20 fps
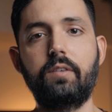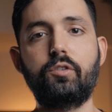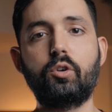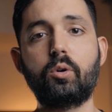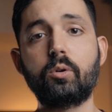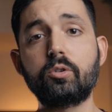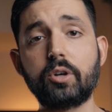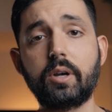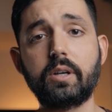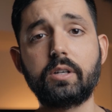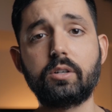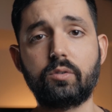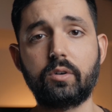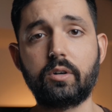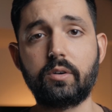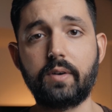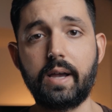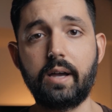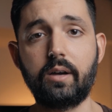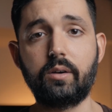if you're trying to run
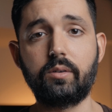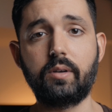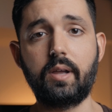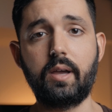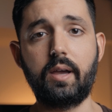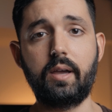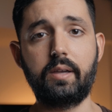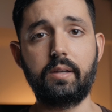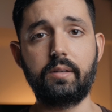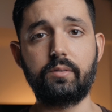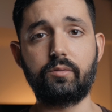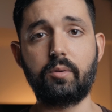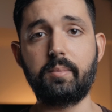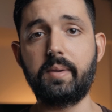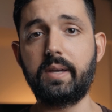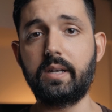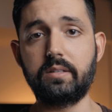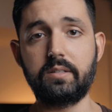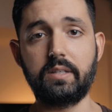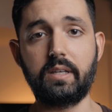around and
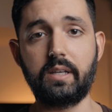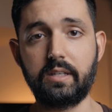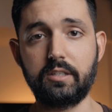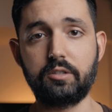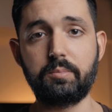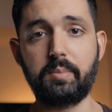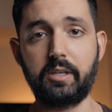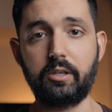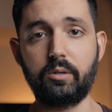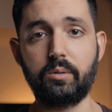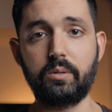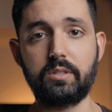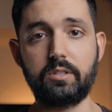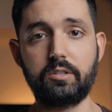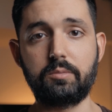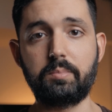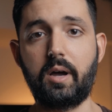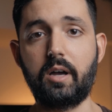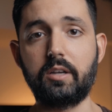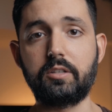remain as inconspicuous
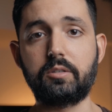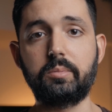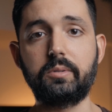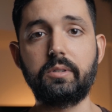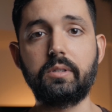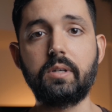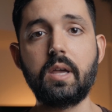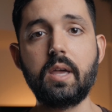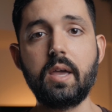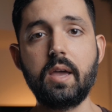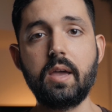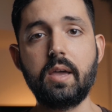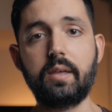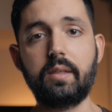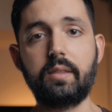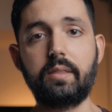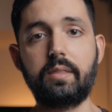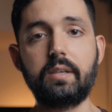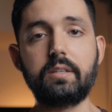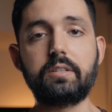as possible,
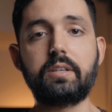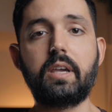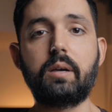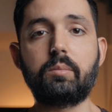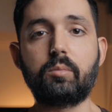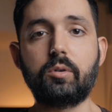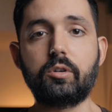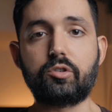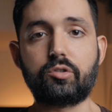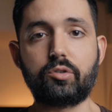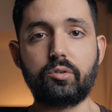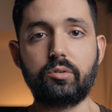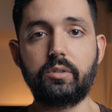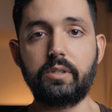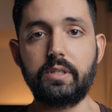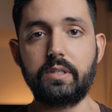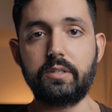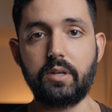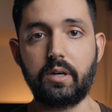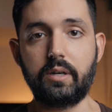this camera
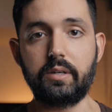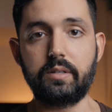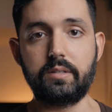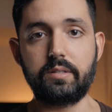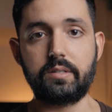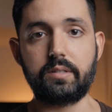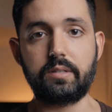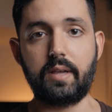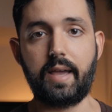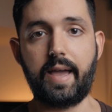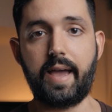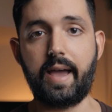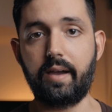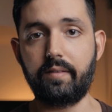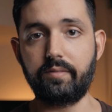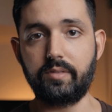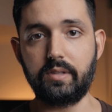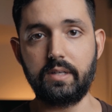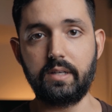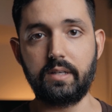truly does
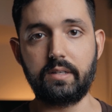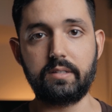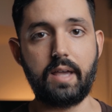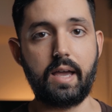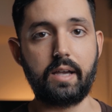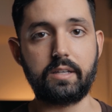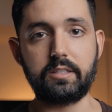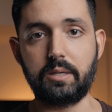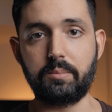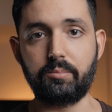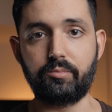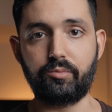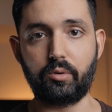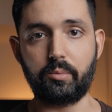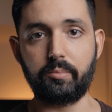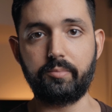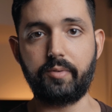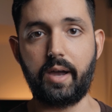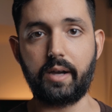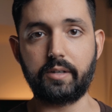have the exact same
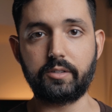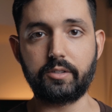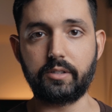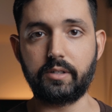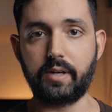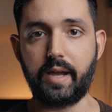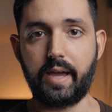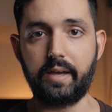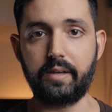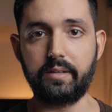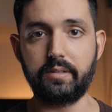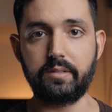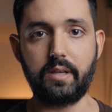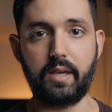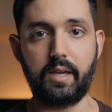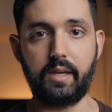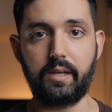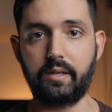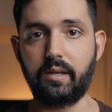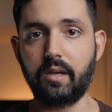form factor as
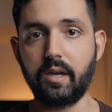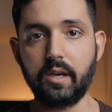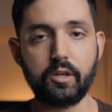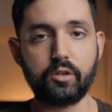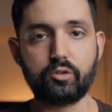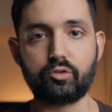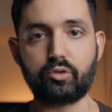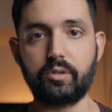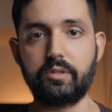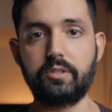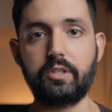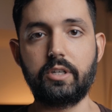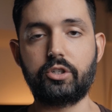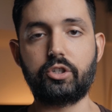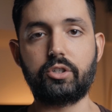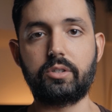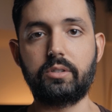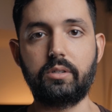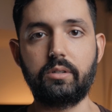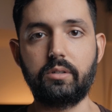a
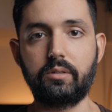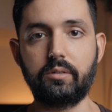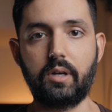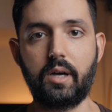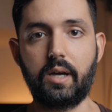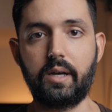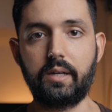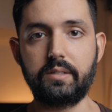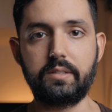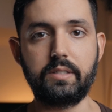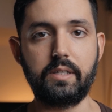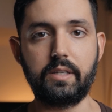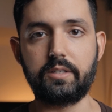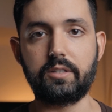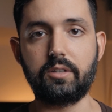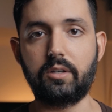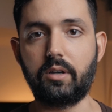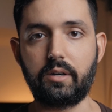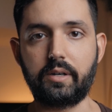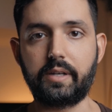traditional
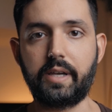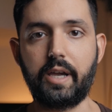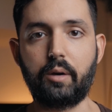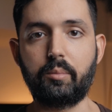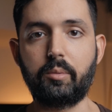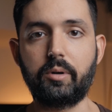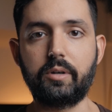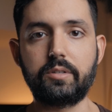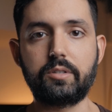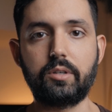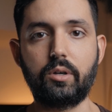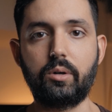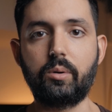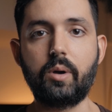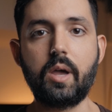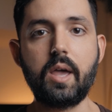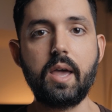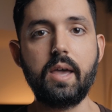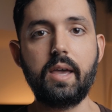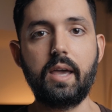DSLR camera. So
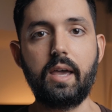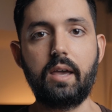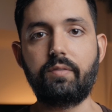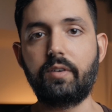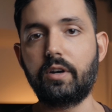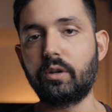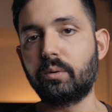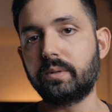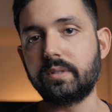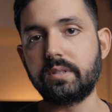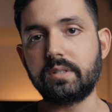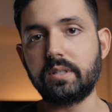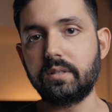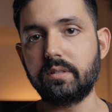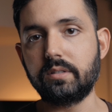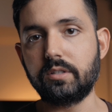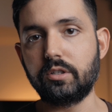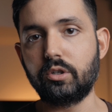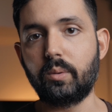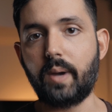if anyone
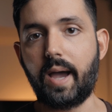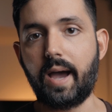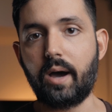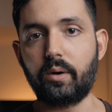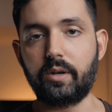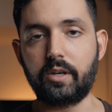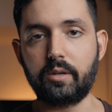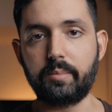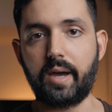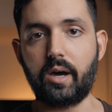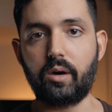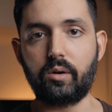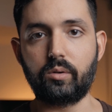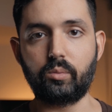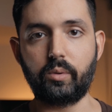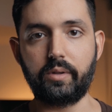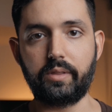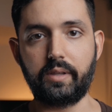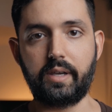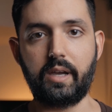sees you out and about
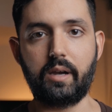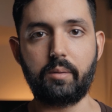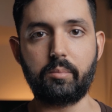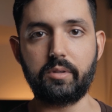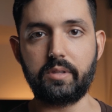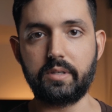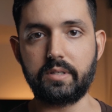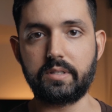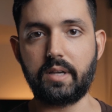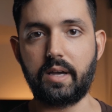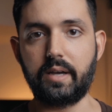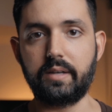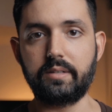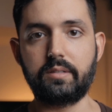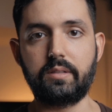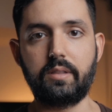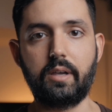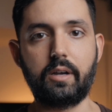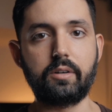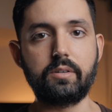with a camera this
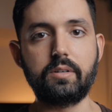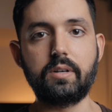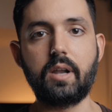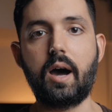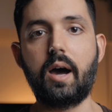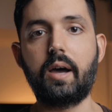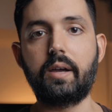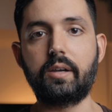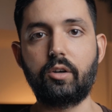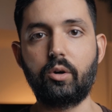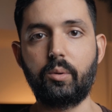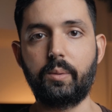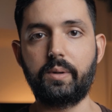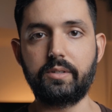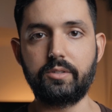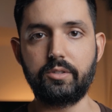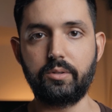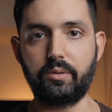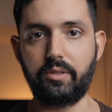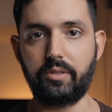size, they're not
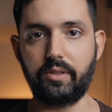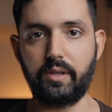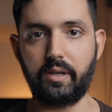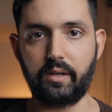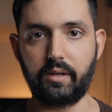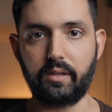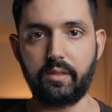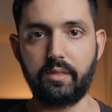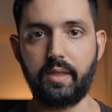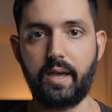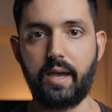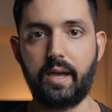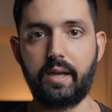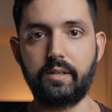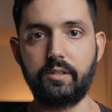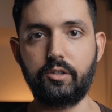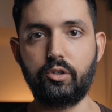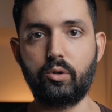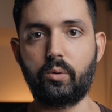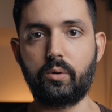going to think
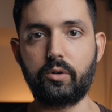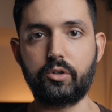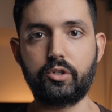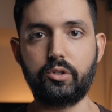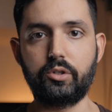that you're